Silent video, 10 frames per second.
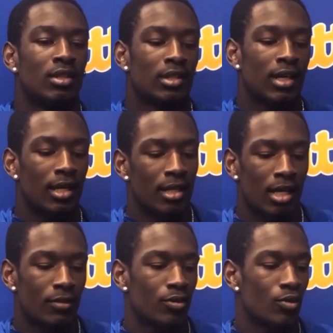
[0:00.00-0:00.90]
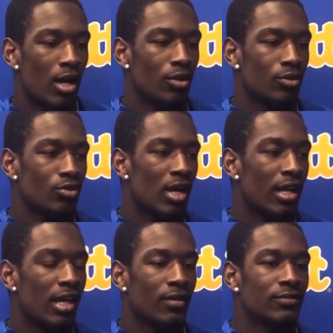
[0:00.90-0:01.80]
cutting out of a route, you got to
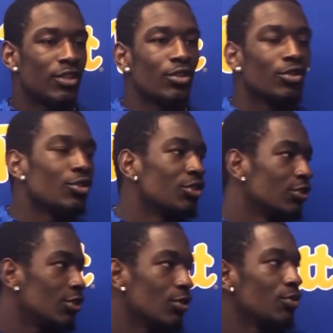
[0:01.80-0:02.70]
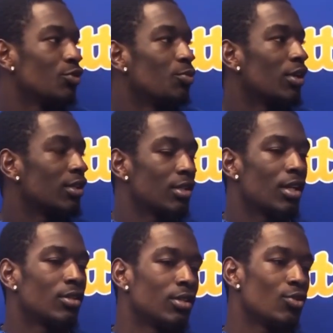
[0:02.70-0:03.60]
have turn on your toe when you're breaking
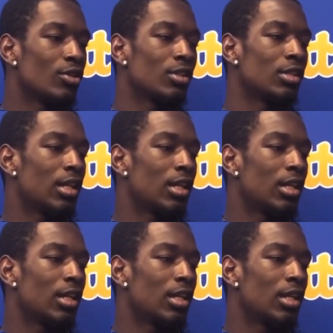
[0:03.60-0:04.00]
out in order to,